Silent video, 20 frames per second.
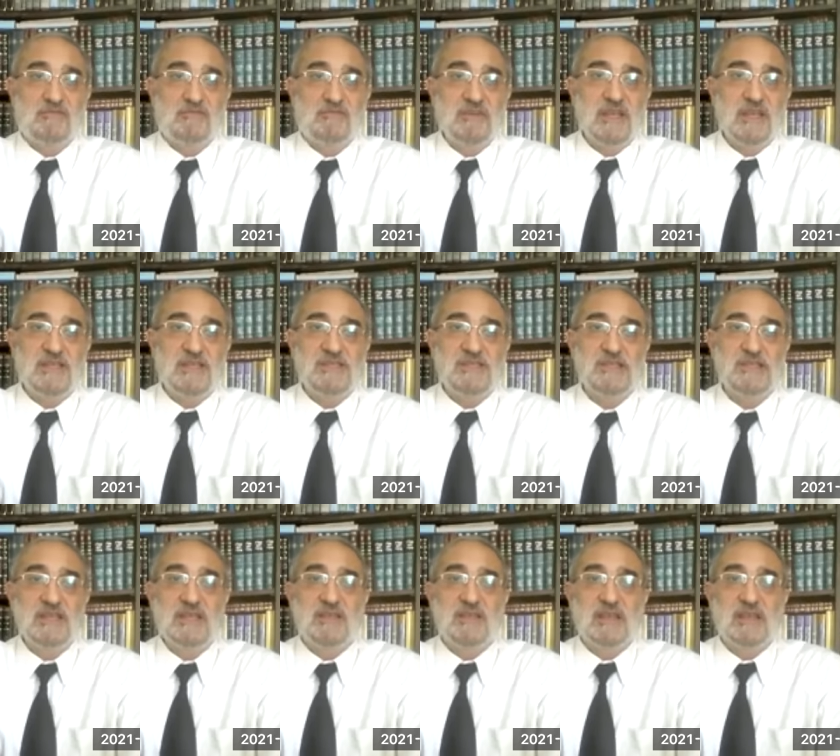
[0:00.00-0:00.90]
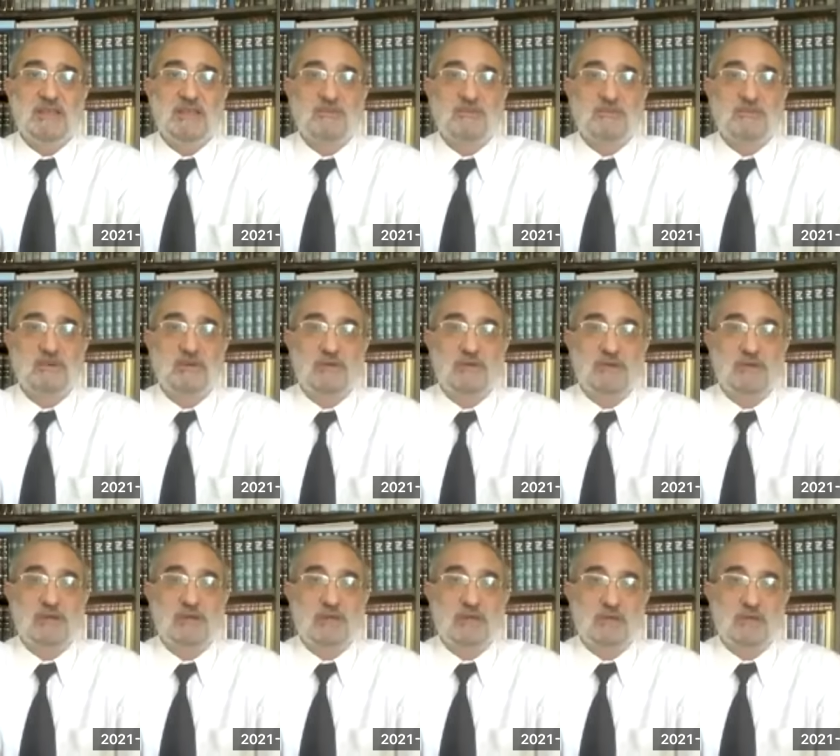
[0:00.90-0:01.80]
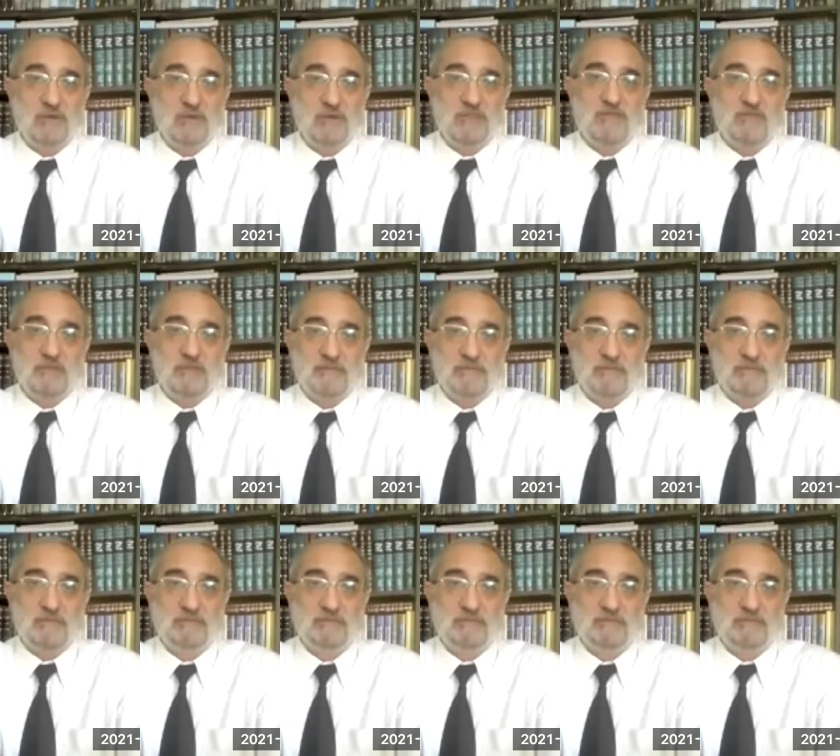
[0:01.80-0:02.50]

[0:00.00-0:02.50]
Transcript: friends that were with me.